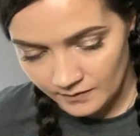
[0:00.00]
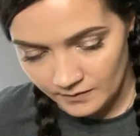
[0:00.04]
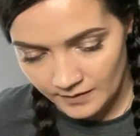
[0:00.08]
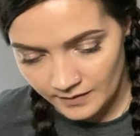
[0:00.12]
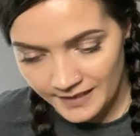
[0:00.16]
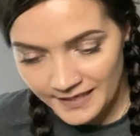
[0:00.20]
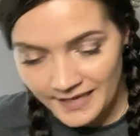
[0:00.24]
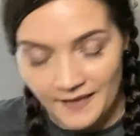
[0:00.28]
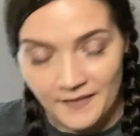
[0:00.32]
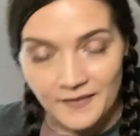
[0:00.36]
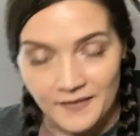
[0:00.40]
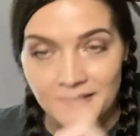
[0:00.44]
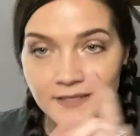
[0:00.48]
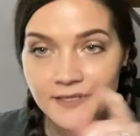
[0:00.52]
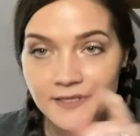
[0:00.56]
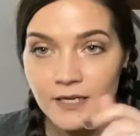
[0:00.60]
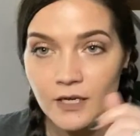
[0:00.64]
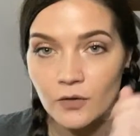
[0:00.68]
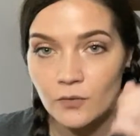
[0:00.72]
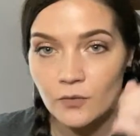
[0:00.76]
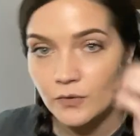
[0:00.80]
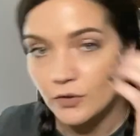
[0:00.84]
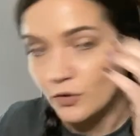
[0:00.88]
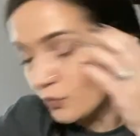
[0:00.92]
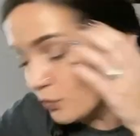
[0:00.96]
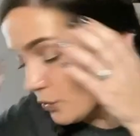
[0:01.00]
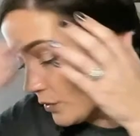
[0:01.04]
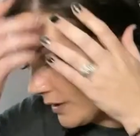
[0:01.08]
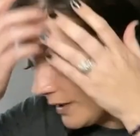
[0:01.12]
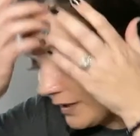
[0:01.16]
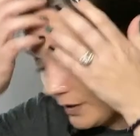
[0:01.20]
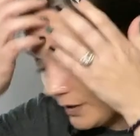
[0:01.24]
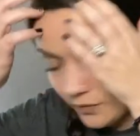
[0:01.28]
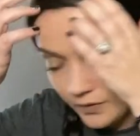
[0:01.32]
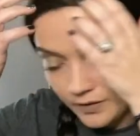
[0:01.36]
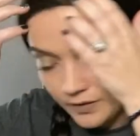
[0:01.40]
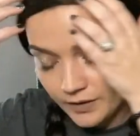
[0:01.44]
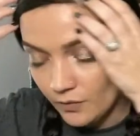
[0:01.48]
Yeah, the sticker was
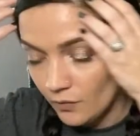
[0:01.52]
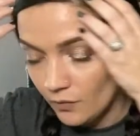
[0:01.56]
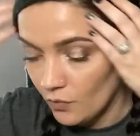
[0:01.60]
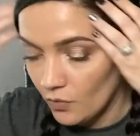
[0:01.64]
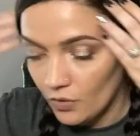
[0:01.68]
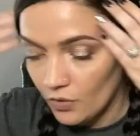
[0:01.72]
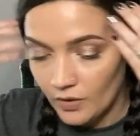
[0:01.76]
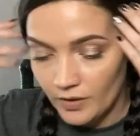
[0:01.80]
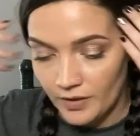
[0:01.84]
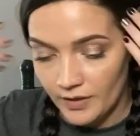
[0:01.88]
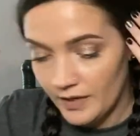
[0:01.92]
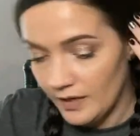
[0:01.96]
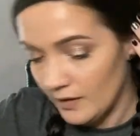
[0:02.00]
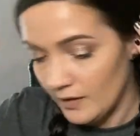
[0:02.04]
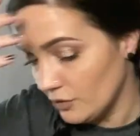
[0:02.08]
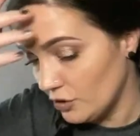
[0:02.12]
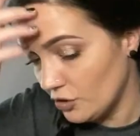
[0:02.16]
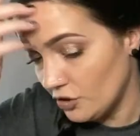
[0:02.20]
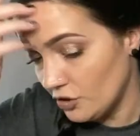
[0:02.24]
really, really worn, and I was